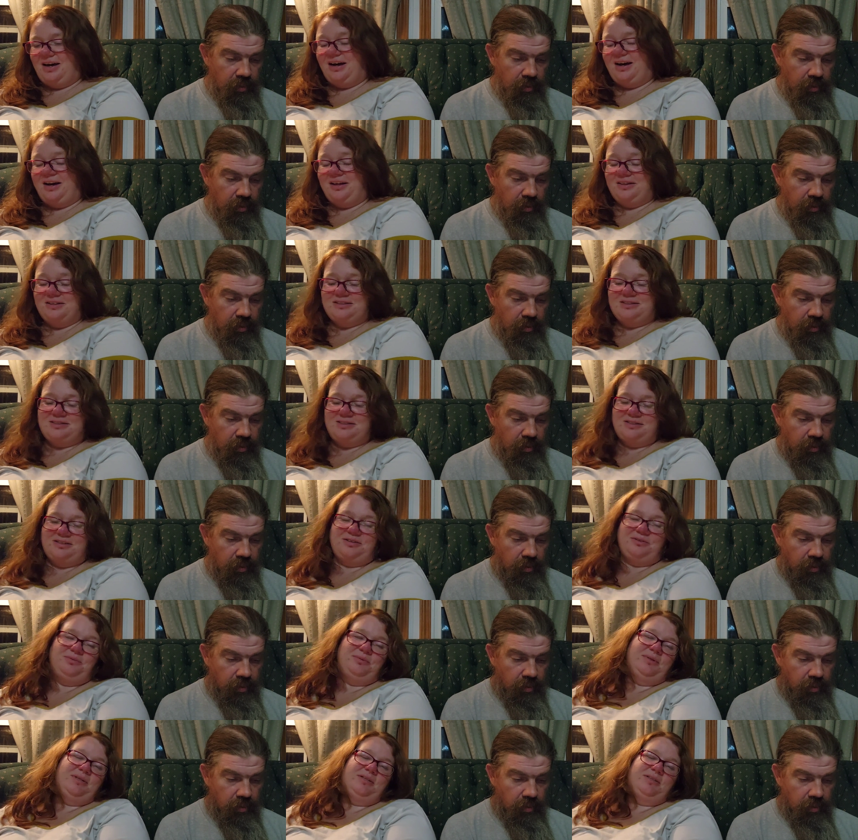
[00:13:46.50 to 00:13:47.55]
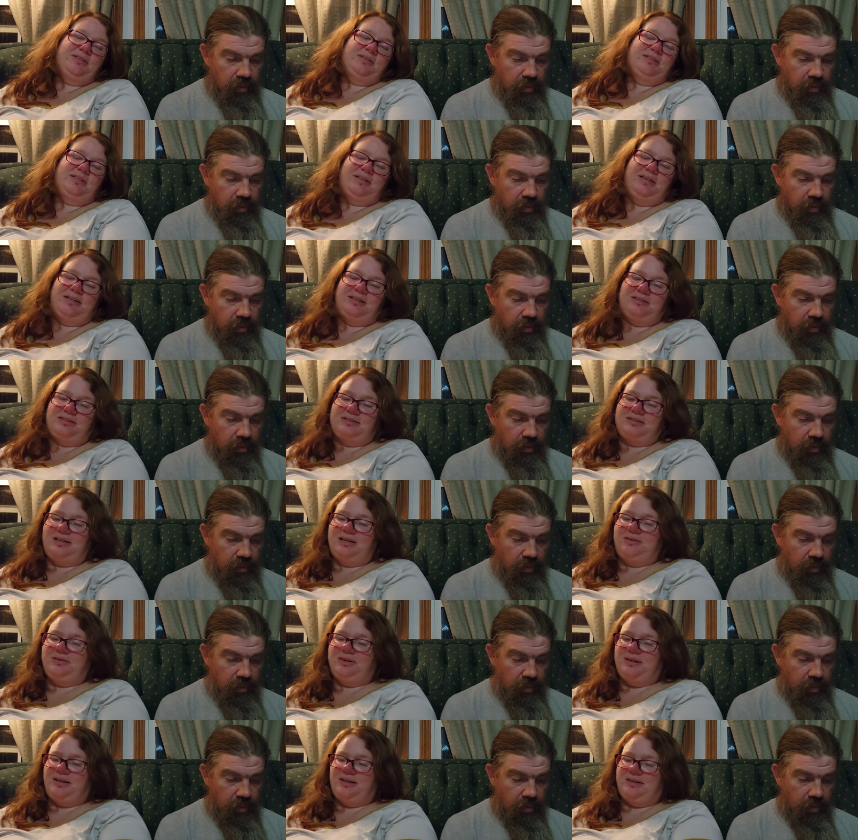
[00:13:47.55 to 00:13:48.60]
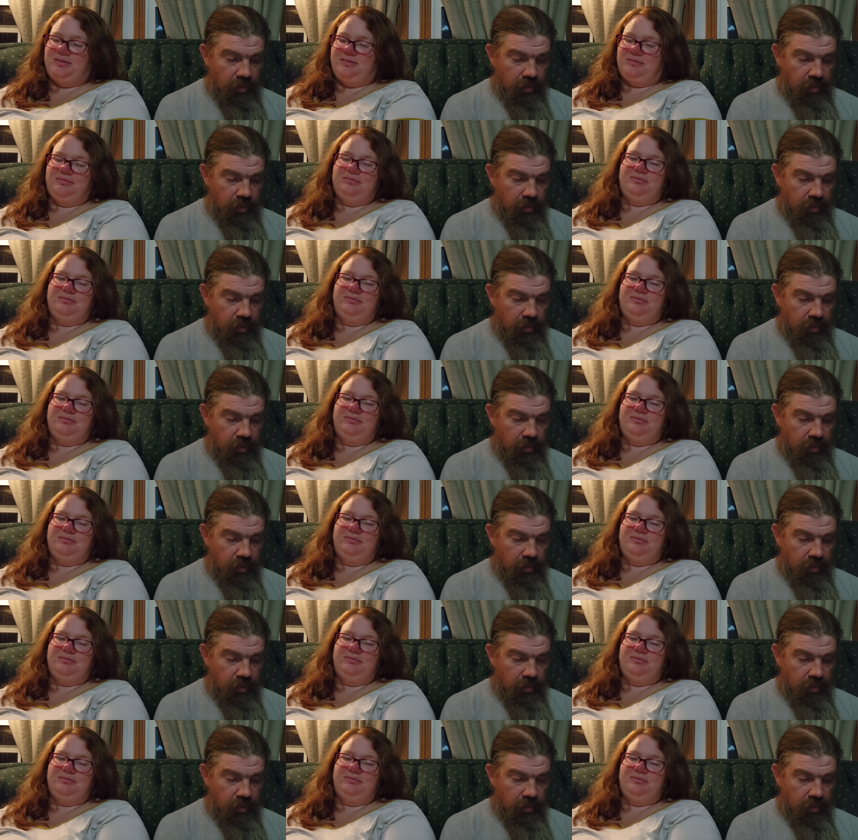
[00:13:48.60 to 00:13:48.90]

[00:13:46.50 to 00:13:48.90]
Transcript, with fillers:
Speaker 1: oh, this is a good one. There's because I've got